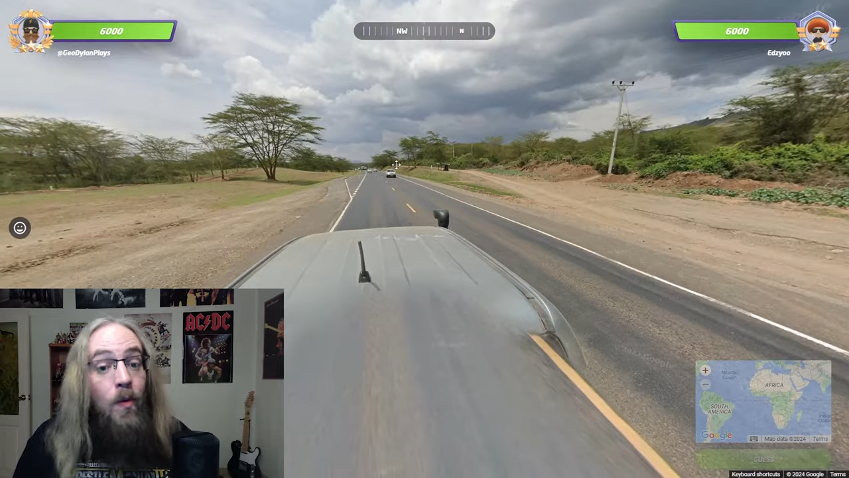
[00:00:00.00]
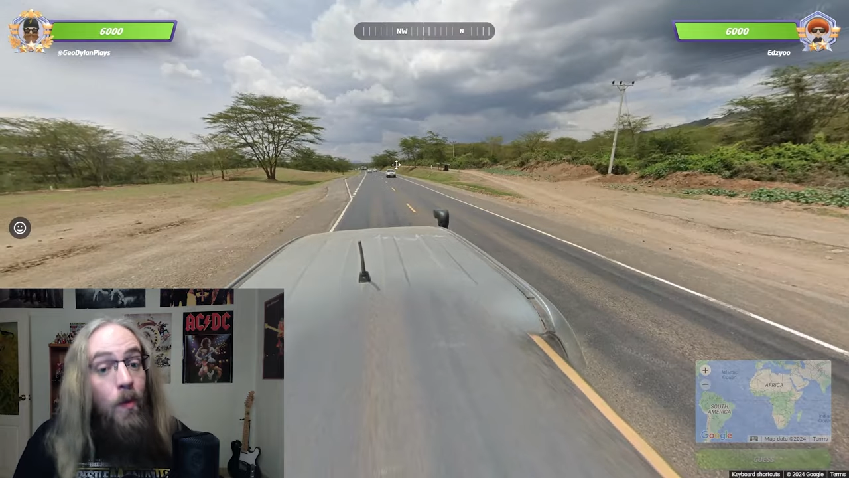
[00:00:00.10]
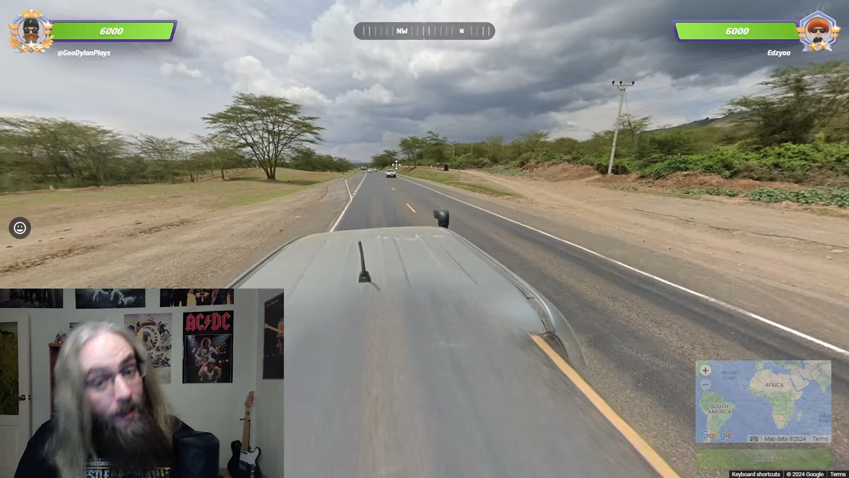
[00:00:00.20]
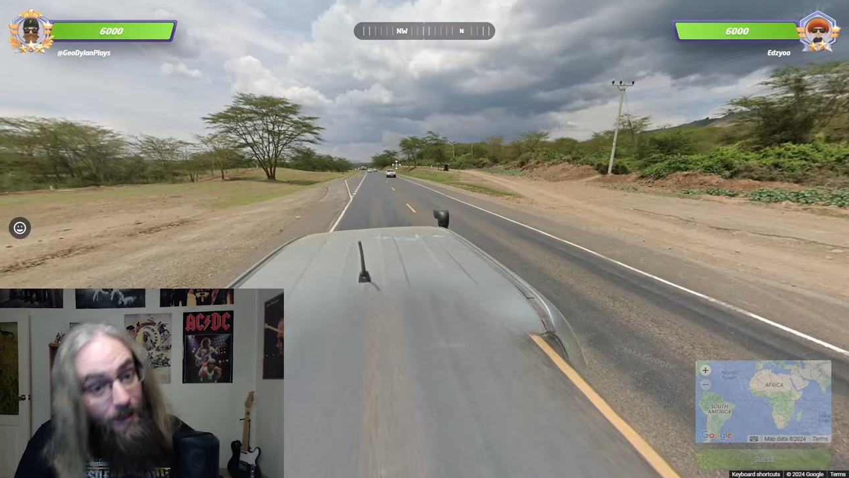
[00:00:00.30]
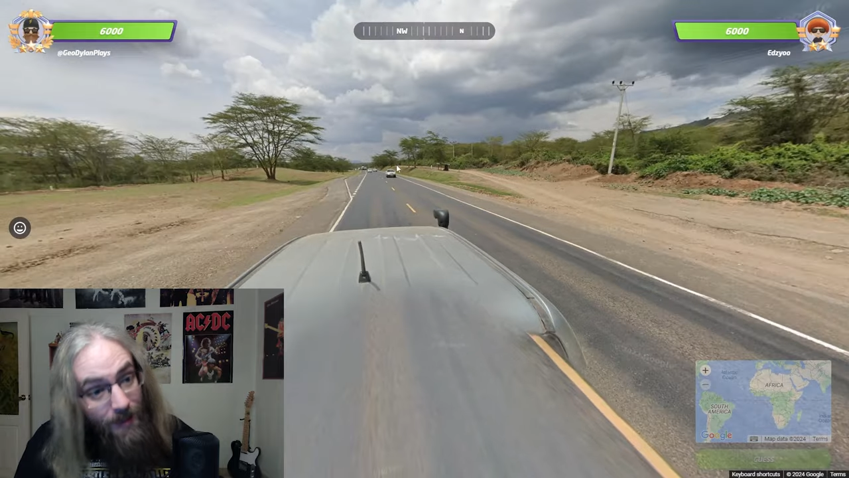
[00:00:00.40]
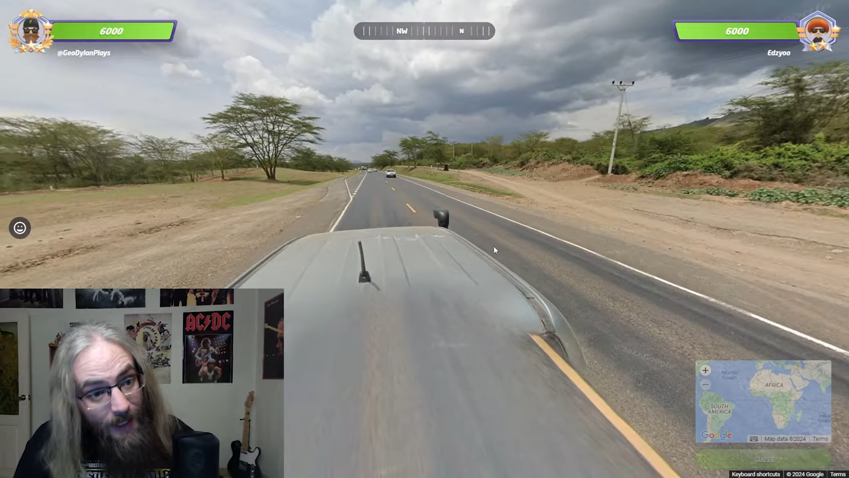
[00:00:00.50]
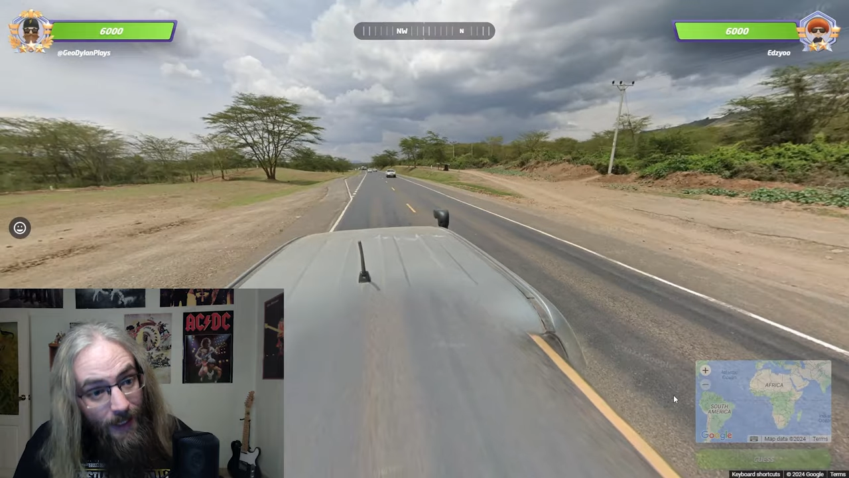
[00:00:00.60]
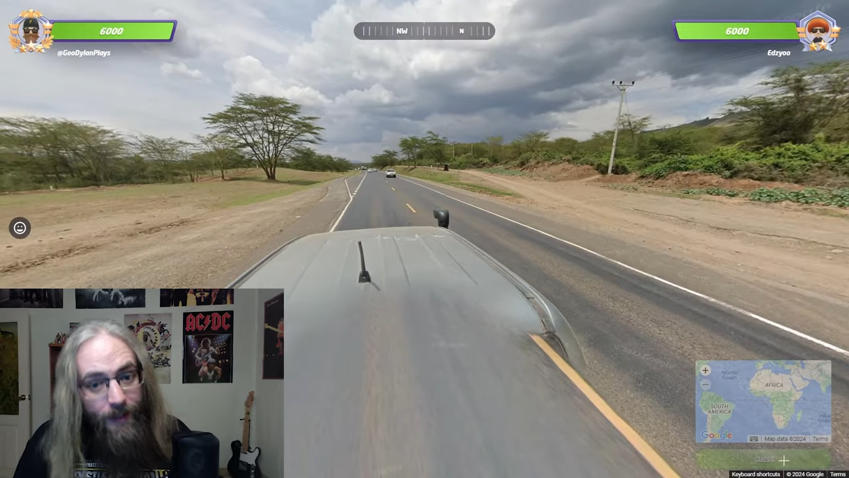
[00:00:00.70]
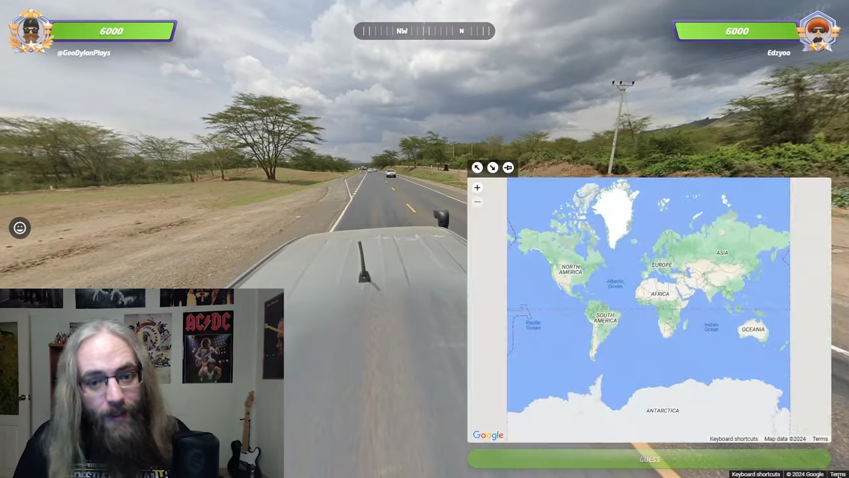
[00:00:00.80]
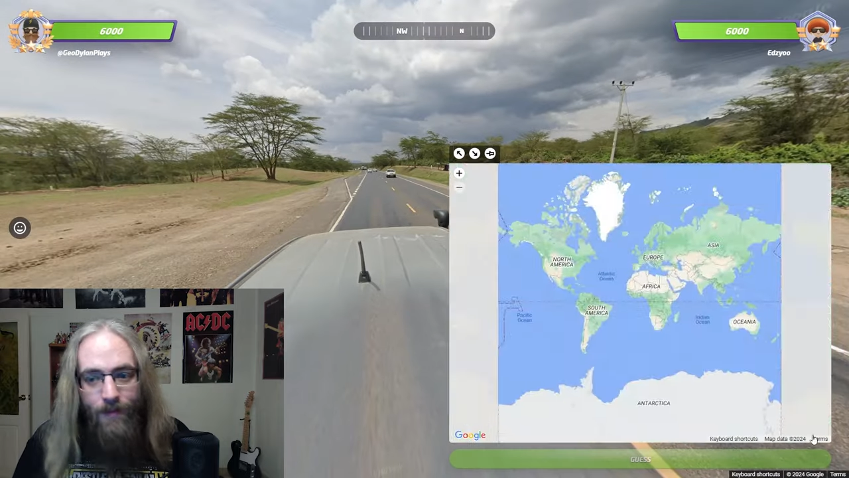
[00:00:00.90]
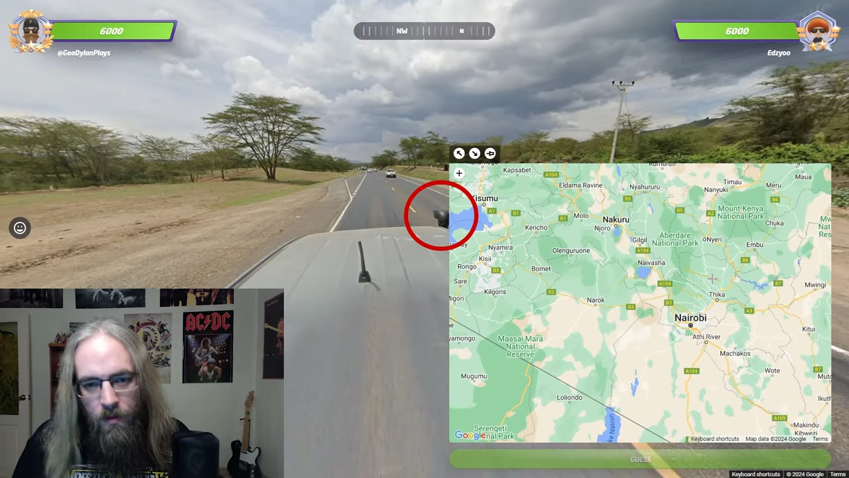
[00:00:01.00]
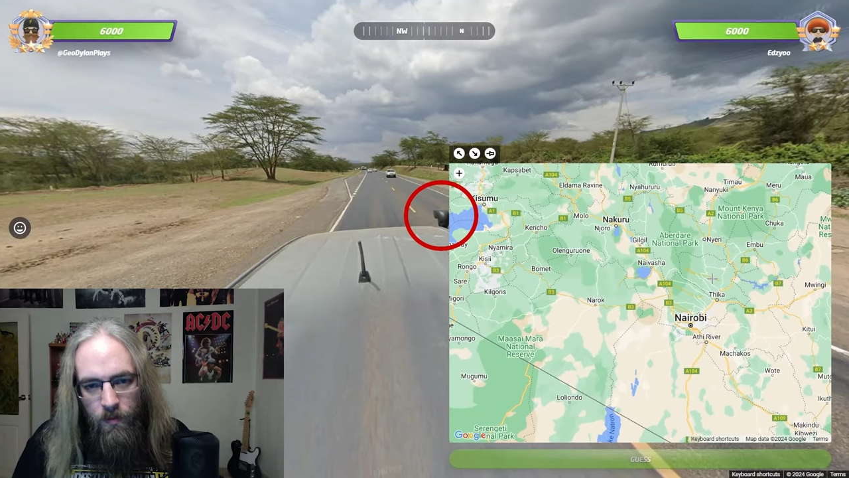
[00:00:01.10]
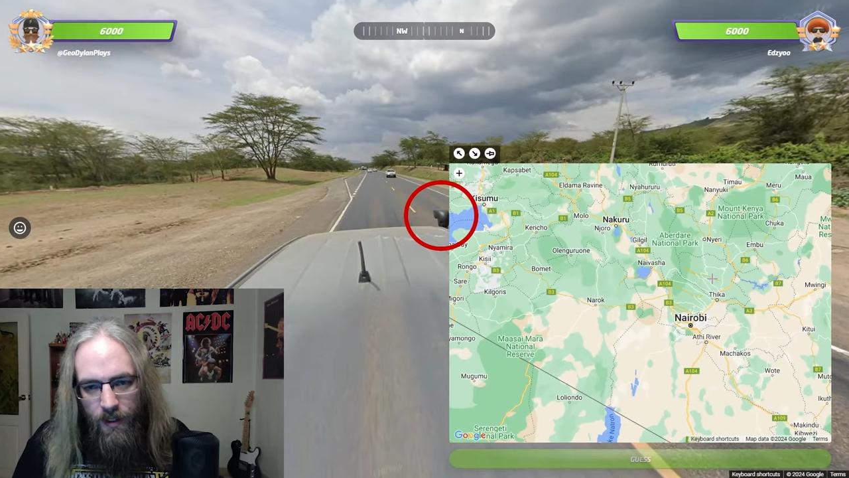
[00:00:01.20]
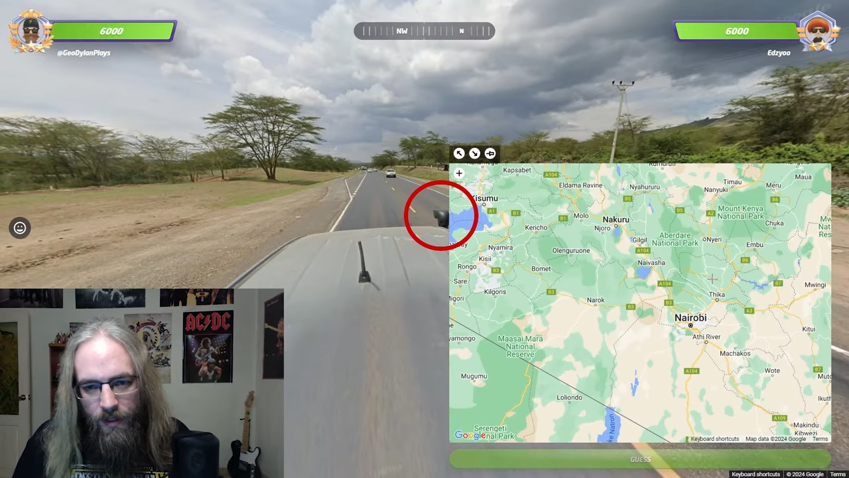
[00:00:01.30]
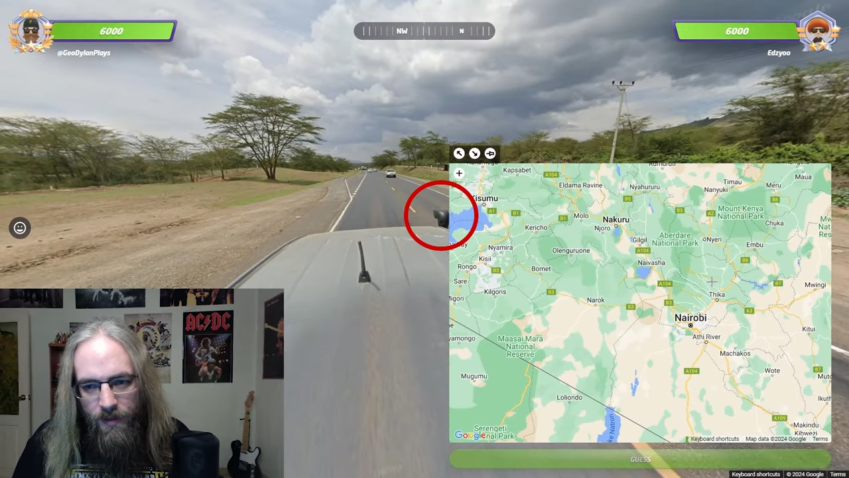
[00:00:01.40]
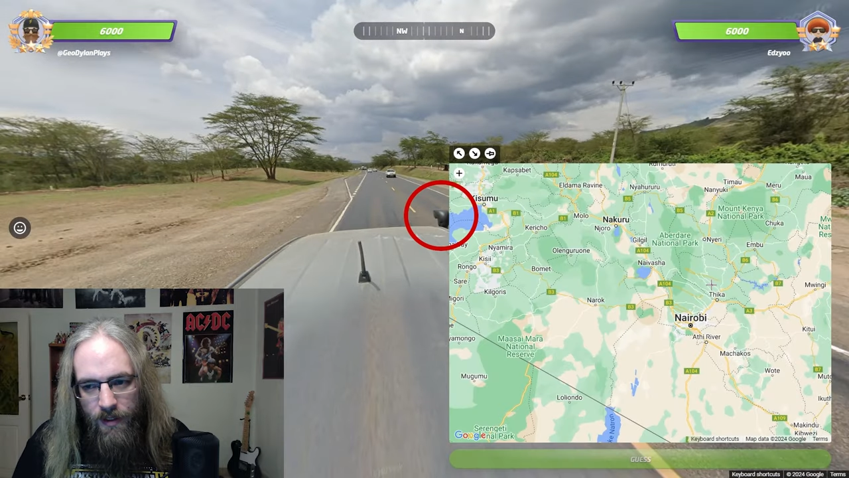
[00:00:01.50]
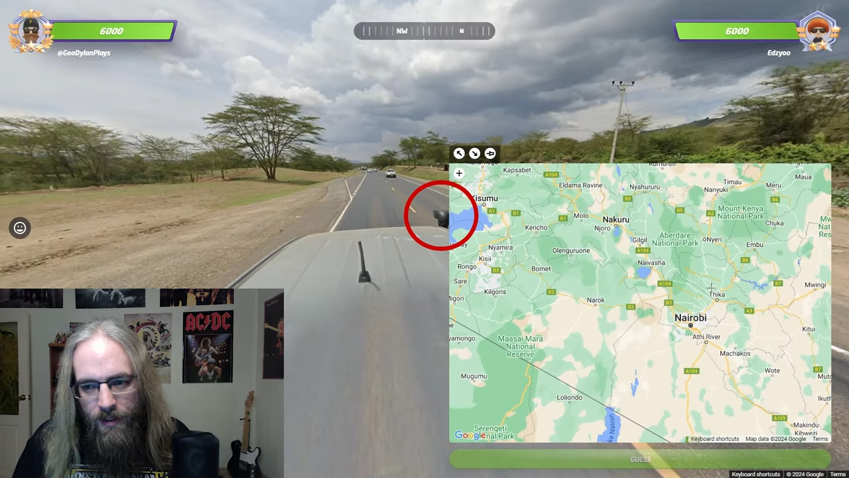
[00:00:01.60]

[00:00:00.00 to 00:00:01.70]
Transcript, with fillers: We're in Kenya. We have the